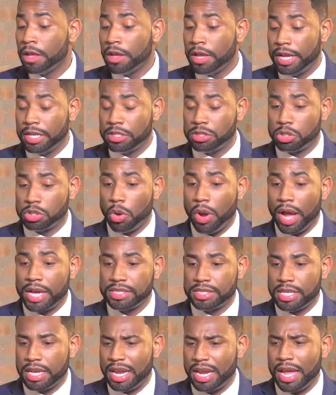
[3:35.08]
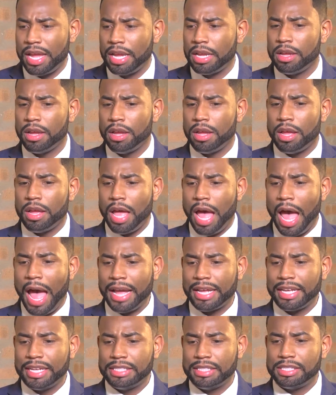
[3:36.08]
And so I said, hey,
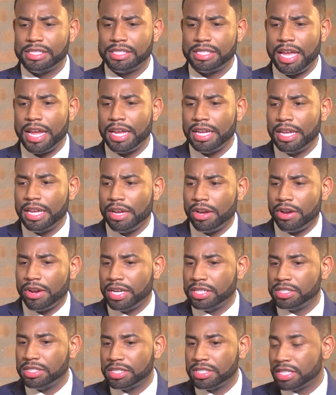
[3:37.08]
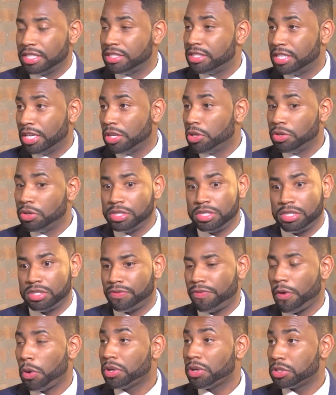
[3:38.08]
I can stay here and just continue to
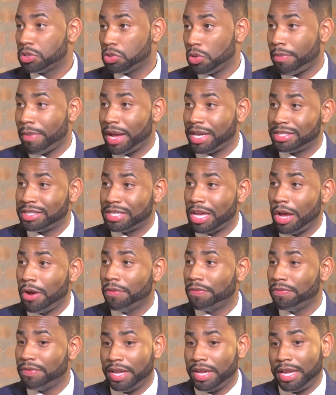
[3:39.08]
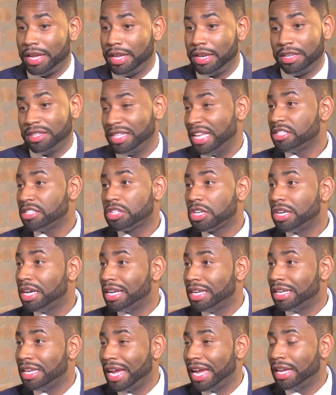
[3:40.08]
just focus on myself, and that's good
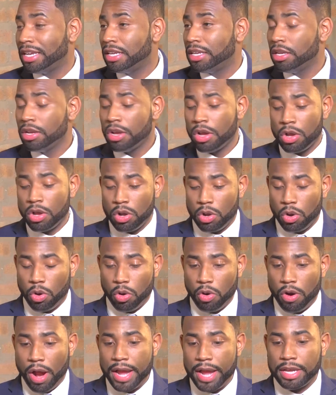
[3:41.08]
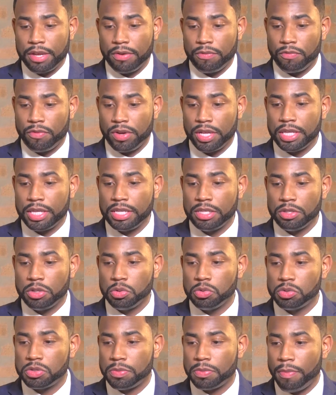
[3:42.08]
and dandy, or I can really
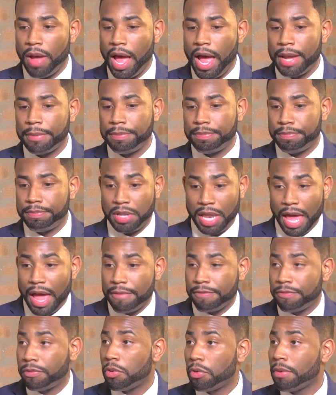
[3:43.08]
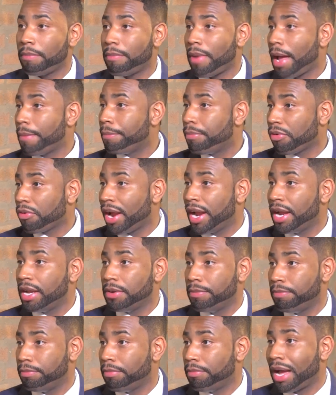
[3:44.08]
use my platform, my
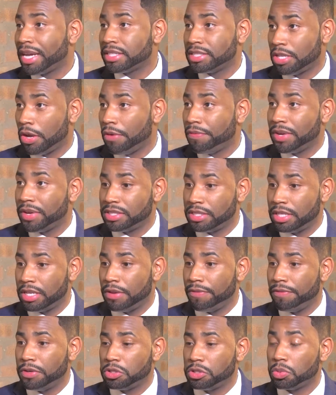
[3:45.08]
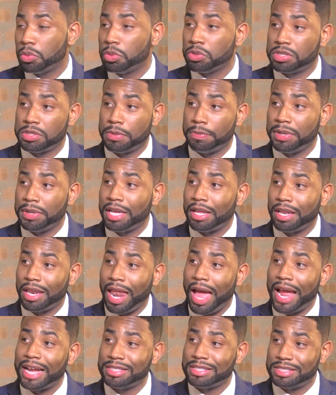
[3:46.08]
brand, myself as an individual to be a
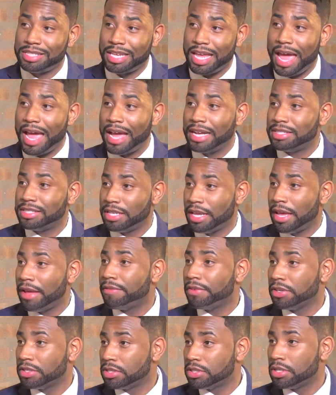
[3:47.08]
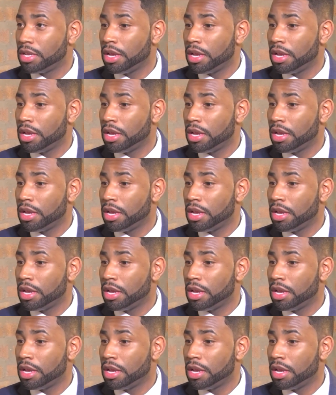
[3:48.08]
light to add to others.